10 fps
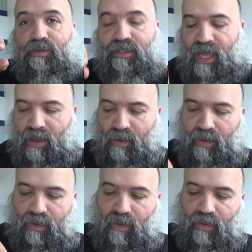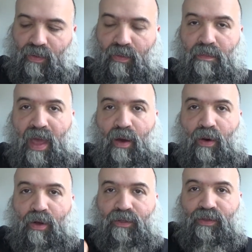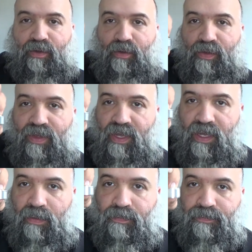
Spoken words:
that mount onto the